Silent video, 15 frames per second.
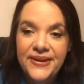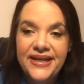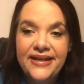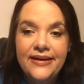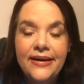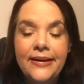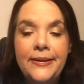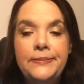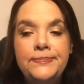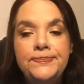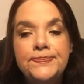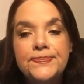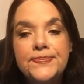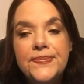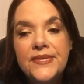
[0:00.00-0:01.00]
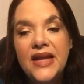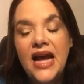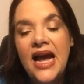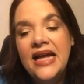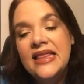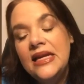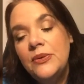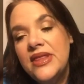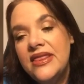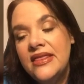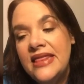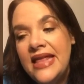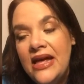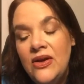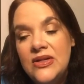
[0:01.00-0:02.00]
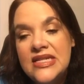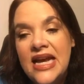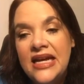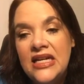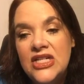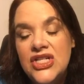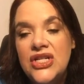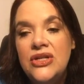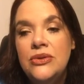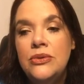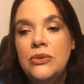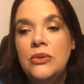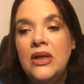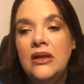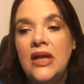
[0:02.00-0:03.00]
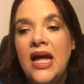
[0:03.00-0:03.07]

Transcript: But um, I think with those I could do